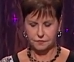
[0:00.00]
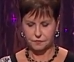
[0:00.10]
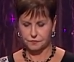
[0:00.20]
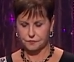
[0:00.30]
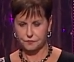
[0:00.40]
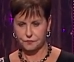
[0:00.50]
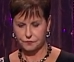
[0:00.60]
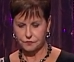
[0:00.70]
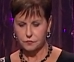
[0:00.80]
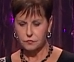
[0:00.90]

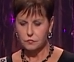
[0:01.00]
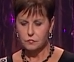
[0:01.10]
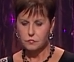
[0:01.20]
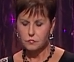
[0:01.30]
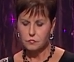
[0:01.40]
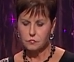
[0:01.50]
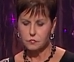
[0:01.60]
(no one is talking)